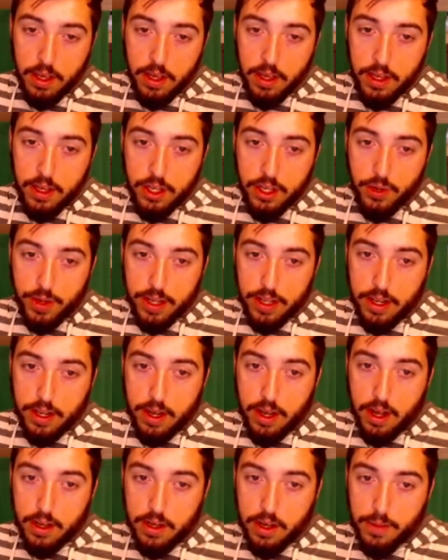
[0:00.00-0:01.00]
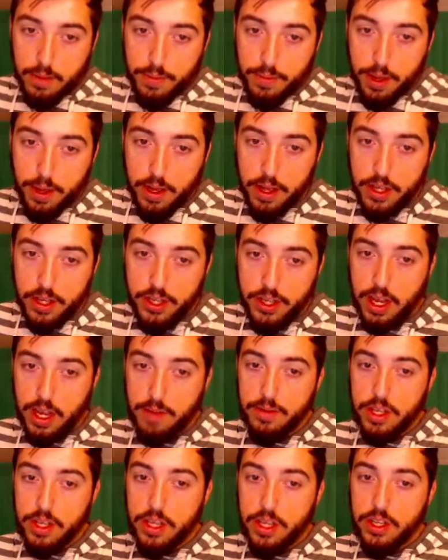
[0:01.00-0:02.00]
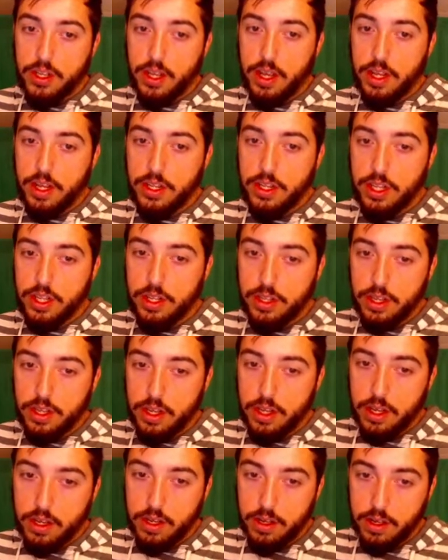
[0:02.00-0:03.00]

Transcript: So we get the knock up. Samdi is instantly